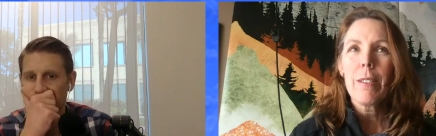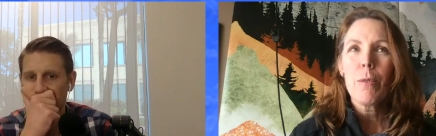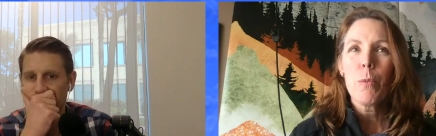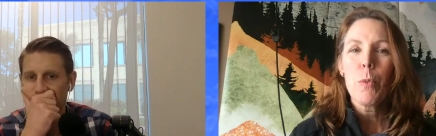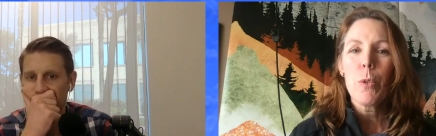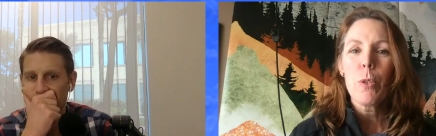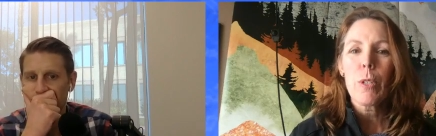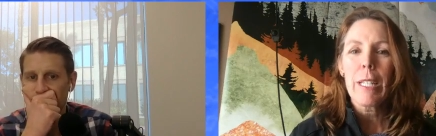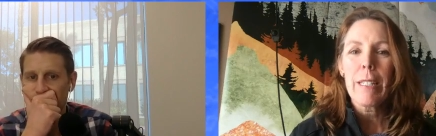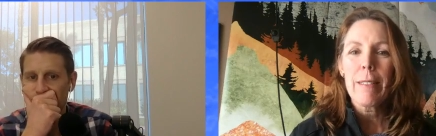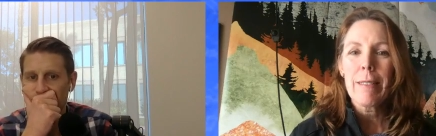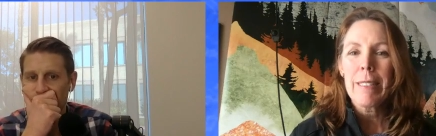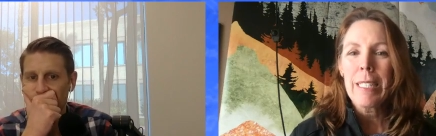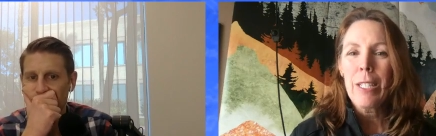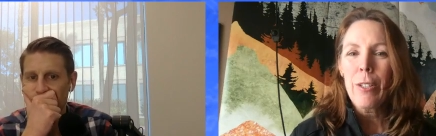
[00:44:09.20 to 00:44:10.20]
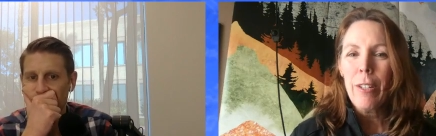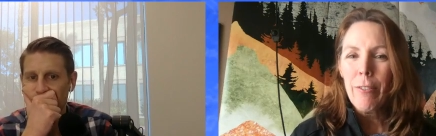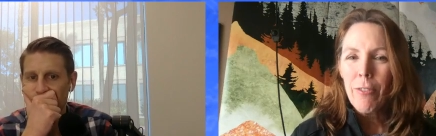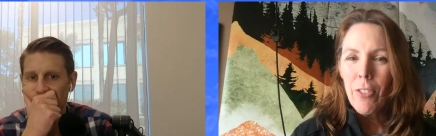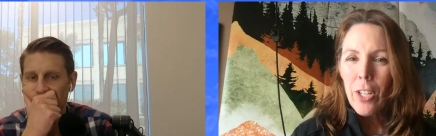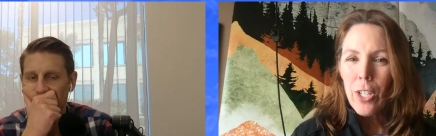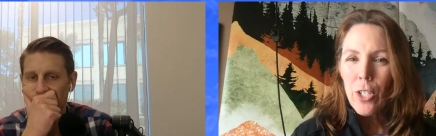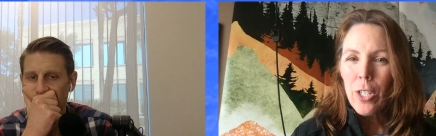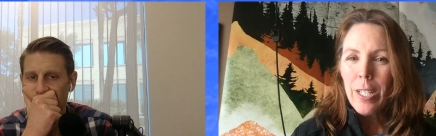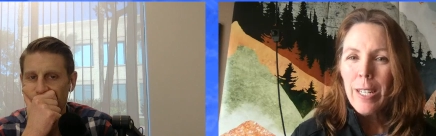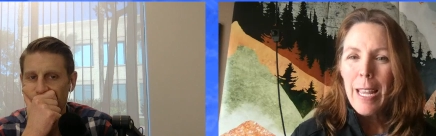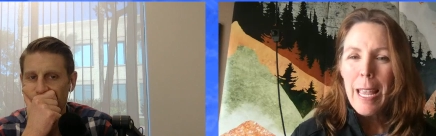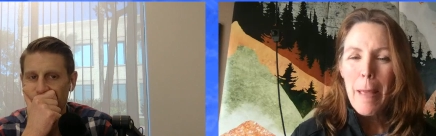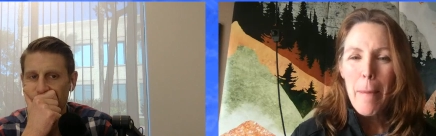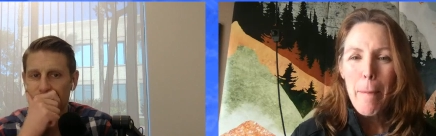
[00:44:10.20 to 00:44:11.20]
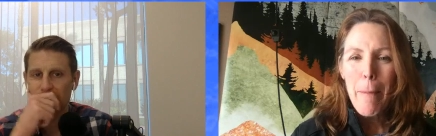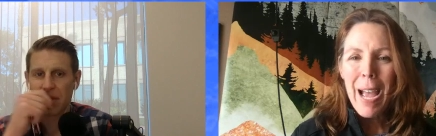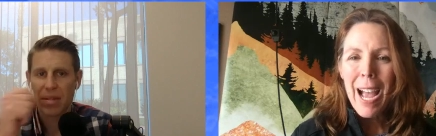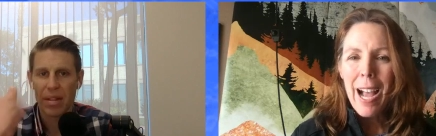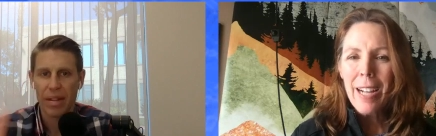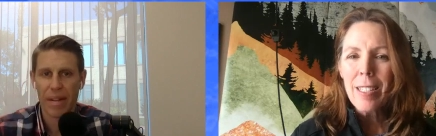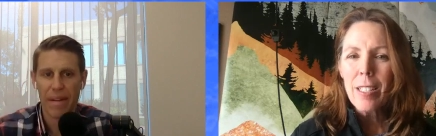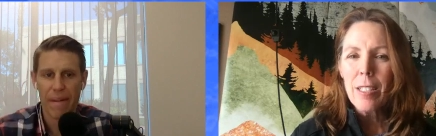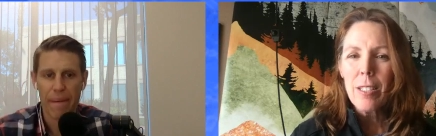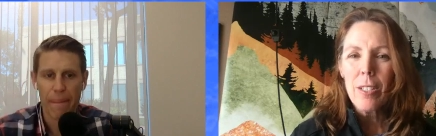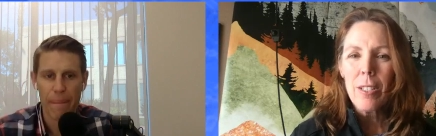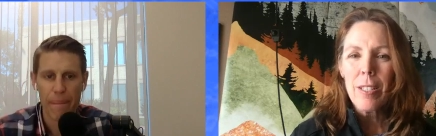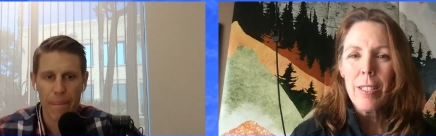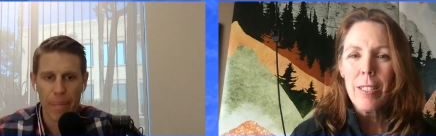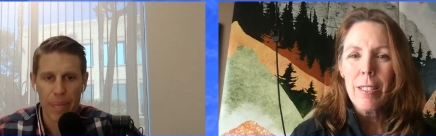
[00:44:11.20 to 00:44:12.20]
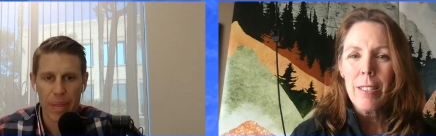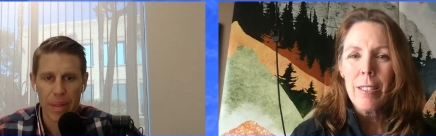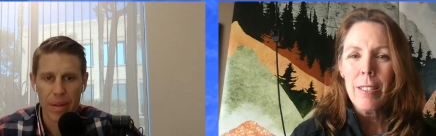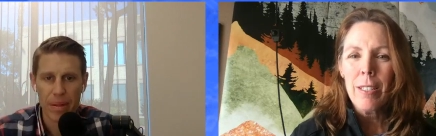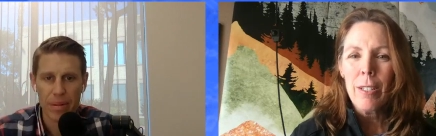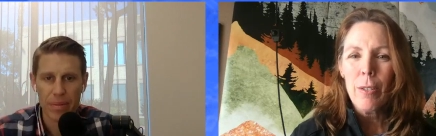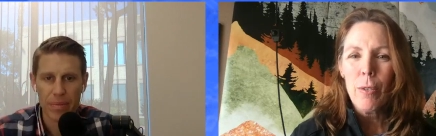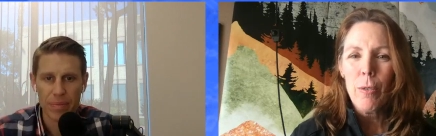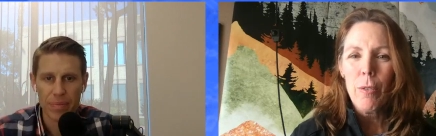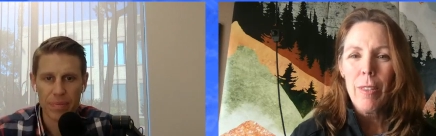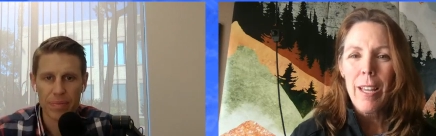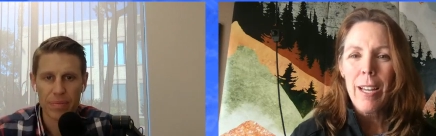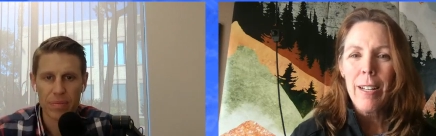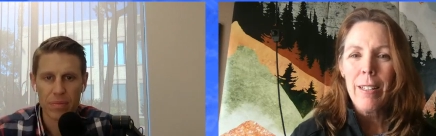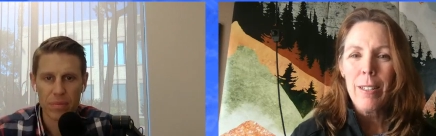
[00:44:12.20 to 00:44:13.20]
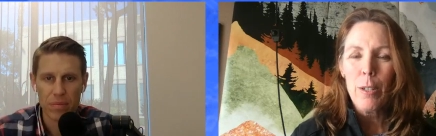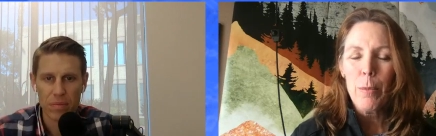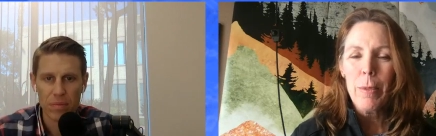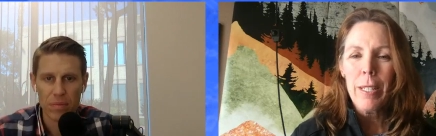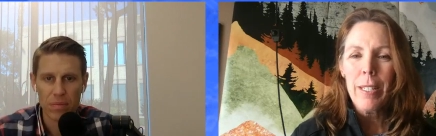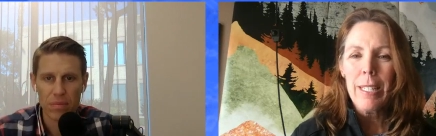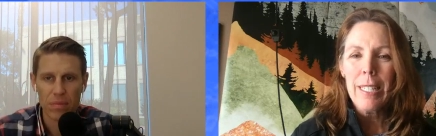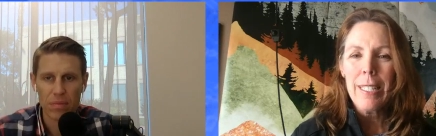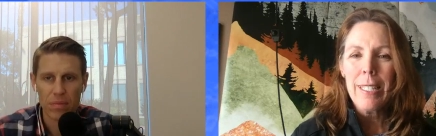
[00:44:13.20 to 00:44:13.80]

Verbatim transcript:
Speaker 1: will you know inflation impact just you know that a little bit?